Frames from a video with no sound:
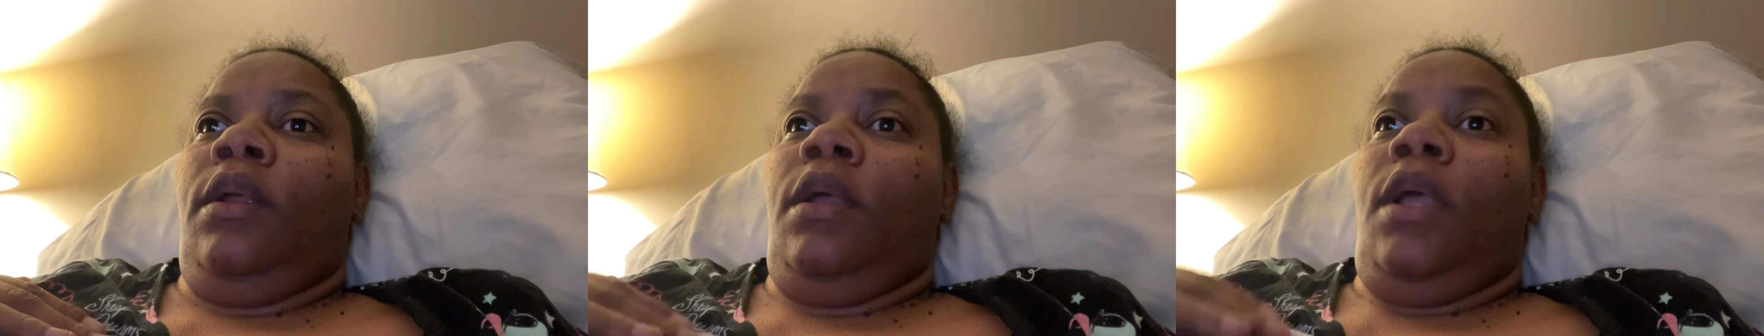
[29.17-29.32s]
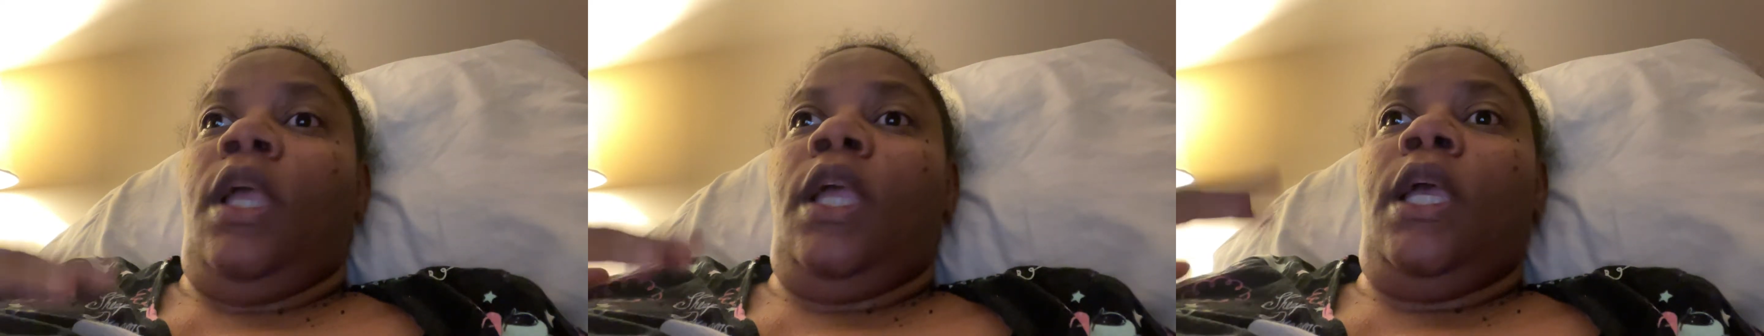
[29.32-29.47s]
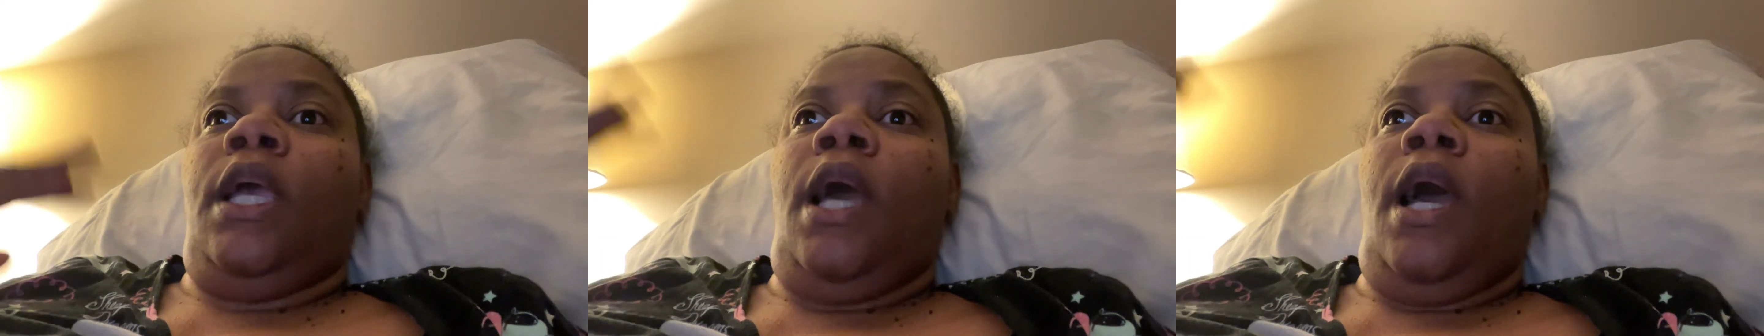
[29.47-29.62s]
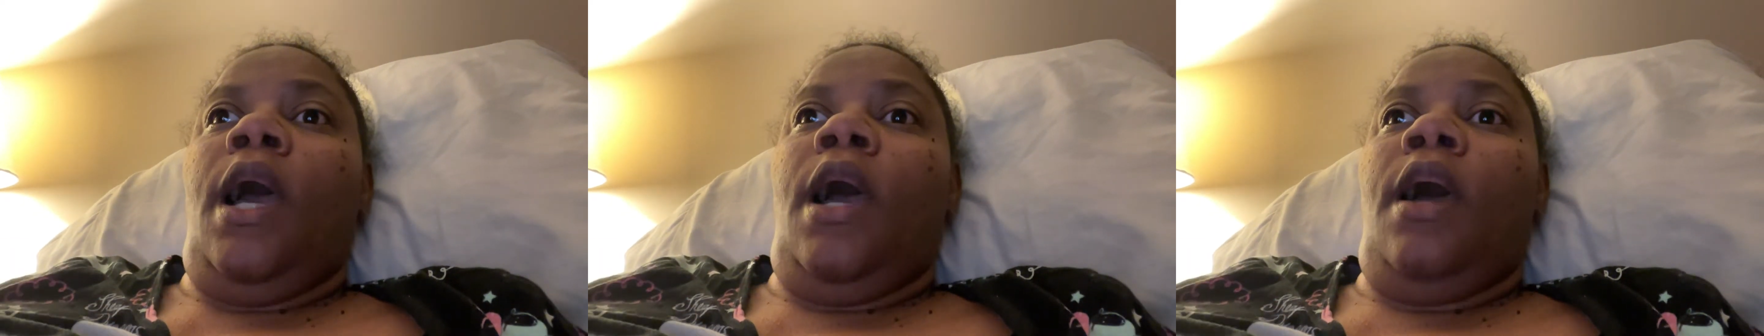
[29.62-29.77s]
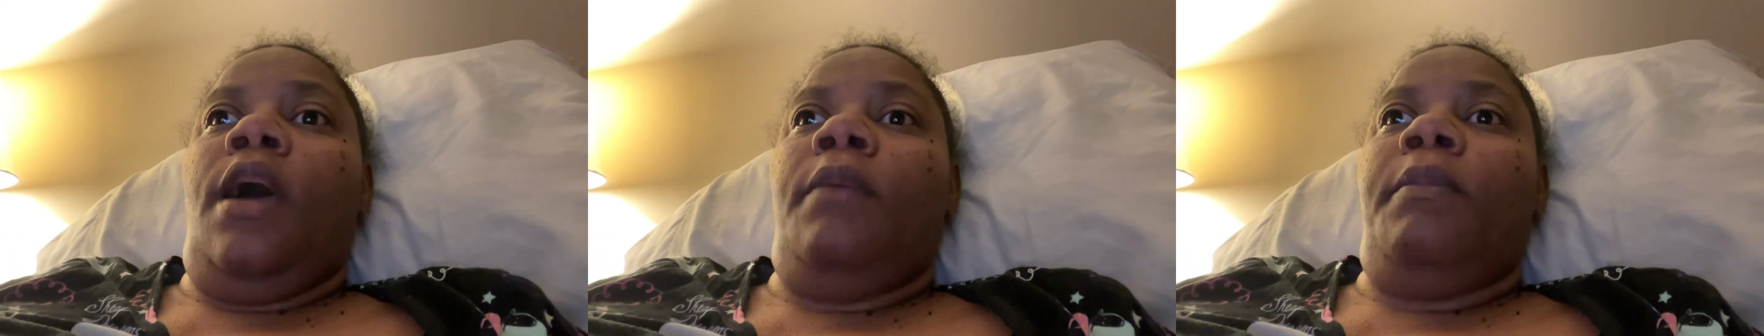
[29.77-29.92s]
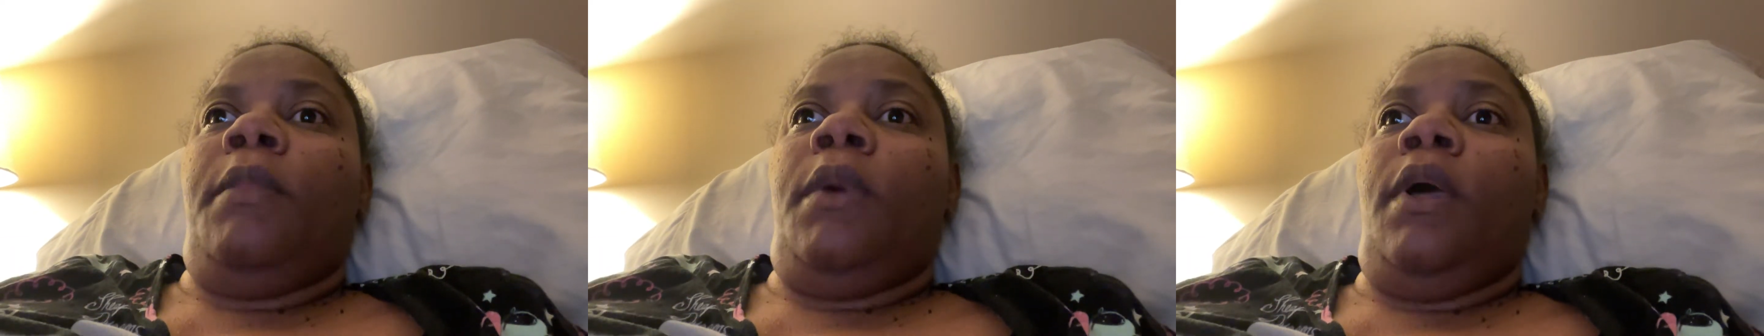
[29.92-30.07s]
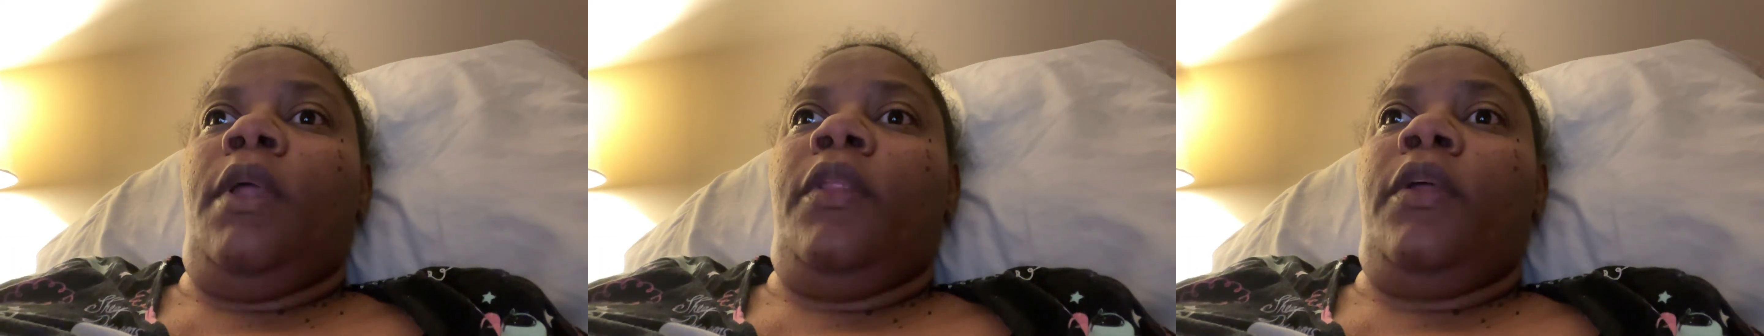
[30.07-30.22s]
a
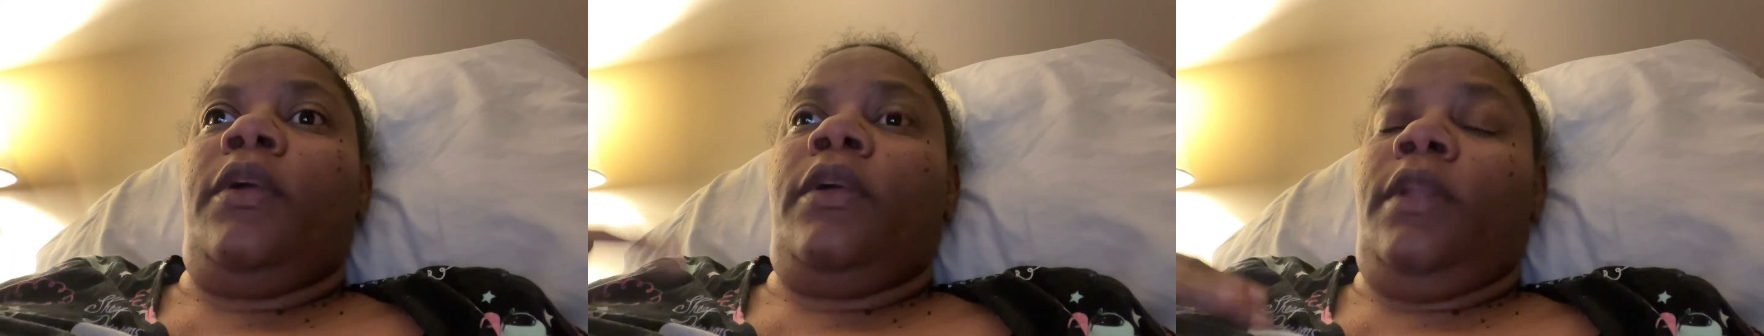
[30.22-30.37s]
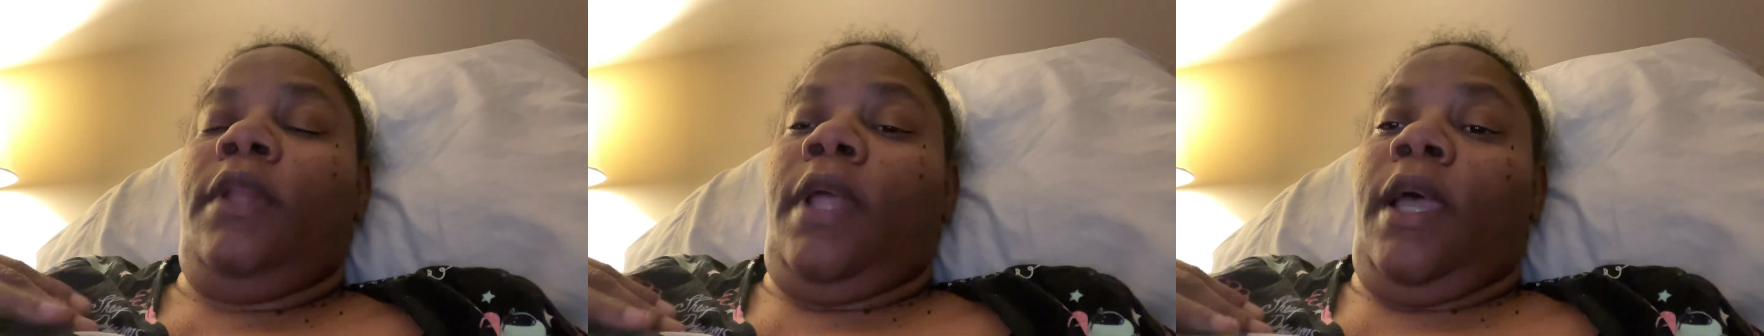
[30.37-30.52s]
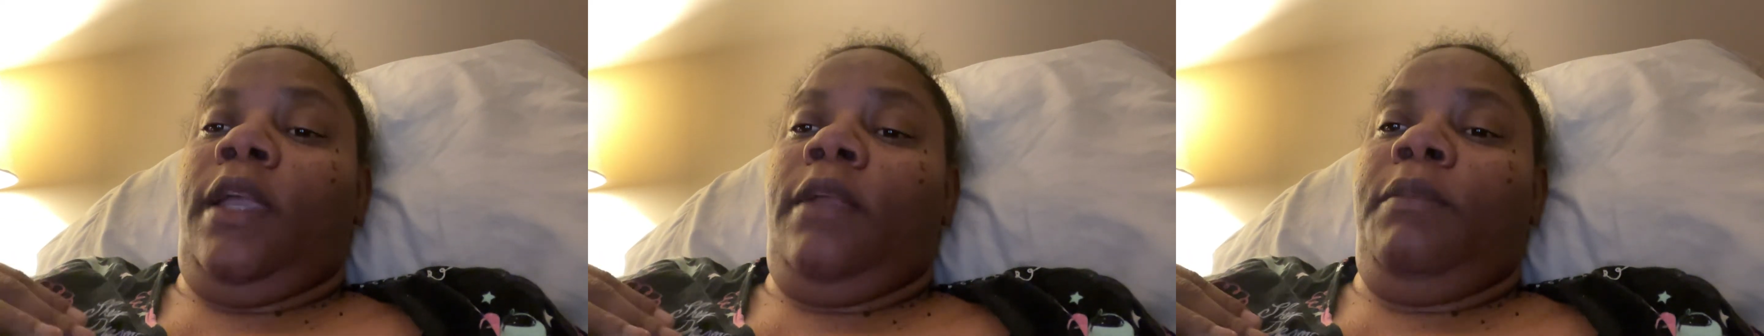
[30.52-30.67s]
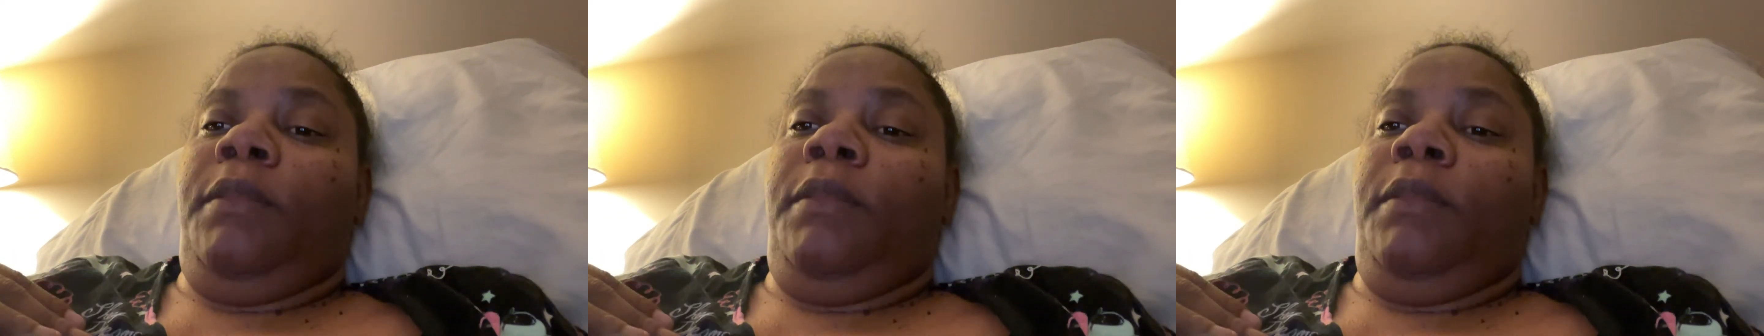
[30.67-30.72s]
godmother like